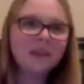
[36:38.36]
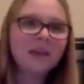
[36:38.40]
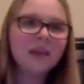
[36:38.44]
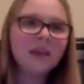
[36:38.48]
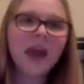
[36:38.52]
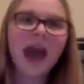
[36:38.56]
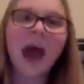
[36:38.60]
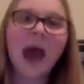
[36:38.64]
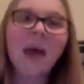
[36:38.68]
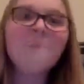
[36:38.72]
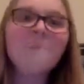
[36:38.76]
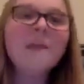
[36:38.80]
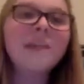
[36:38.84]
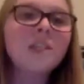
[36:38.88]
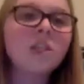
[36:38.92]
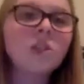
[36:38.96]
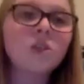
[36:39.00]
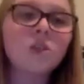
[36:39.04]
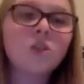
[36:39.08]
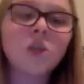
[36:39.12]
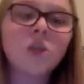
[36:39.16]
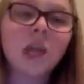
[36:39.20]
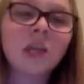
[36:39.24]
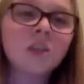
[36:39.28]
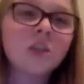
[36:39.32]
I
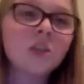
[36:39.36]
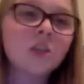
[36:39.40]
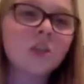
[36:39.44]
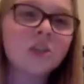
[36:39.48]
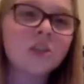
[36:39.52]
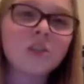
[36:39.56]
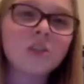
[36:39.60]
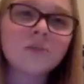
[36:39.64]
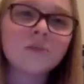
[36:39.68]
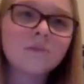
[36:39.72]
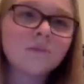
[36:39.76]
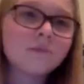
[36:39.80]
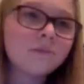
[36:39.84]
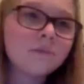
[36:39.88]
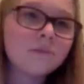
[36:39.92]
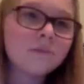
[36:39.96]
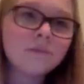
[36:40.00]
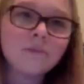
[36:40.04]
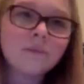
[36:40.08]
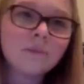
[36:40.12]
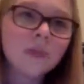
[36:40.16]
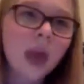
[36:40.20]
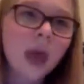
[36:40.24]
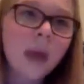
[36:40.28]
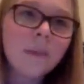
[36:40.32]

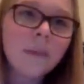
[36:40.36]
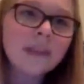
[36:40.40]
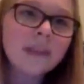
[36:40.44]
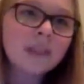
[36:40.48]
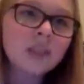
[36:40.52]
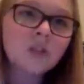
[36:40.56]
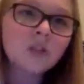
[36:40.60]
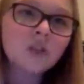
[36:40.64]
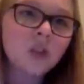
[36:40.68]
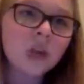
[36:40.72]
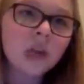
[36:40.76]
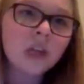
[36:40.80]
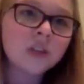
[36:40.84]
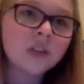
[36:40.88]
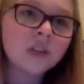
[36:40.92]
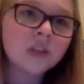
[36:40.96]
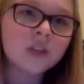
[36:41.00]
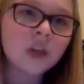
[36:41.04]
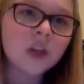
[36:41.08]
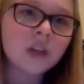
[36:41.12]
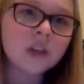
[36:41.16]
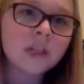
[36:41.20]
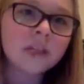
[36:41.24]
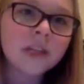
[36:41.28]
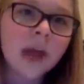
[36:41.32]
message strangers
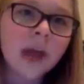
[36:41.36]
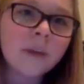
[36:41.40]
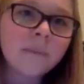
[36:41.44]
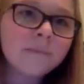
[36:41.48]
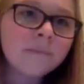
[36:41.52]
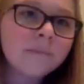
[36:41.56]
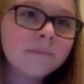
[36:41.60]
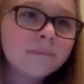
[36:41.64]
all the time.